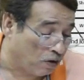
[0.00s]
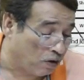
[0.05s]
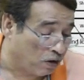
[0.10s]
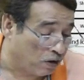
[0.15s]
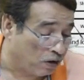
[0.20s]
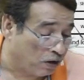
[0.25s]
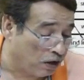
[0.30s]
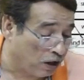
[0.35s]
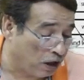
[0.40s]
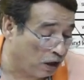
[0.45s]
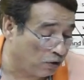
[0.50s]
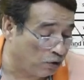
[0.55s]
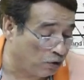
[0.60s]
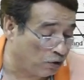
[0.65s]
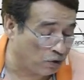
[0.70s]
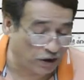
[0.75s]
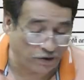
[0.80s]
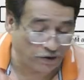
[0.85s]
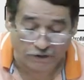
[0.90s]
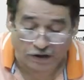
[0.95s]
Now you
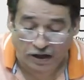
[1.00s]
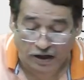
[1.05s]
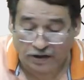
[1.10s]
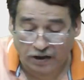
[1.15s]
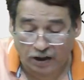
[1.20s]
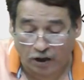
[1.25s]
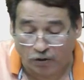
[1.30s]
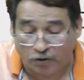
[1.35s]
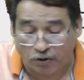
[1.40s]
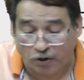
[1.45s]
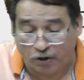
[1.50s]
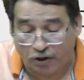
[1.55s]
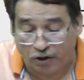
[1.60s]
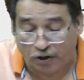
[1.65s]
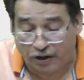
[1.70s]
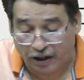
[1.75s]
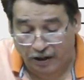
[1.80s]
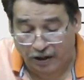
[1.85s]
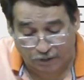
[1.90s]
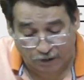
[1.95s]
can find out your
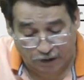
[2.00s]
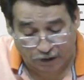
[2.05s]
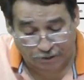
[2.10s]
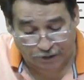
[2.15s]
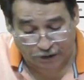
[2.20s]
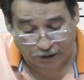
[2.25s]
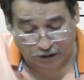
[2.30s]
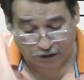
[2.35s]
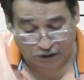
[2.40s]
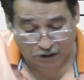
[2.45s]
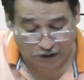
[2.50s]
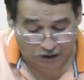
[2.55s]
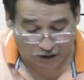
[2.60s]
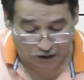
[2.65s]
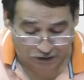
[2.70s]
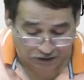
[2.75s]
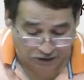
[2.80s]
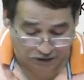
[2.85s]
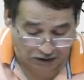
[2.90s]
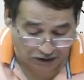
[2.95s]
net profit or loss.